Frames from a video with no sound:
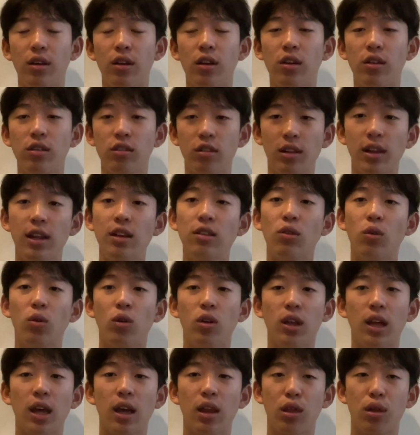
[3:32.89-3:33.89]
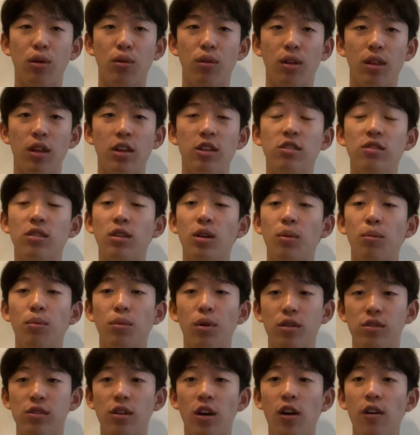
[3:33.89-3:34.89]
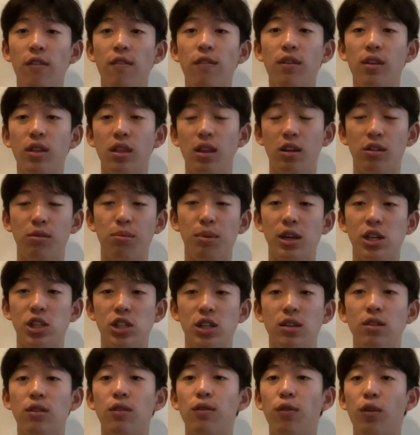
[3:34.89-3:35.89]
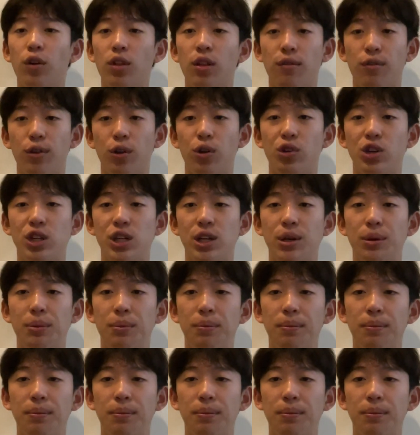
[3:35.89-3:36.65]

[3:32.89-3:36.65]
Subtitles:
So let's all get through this. Preserve the species for the future.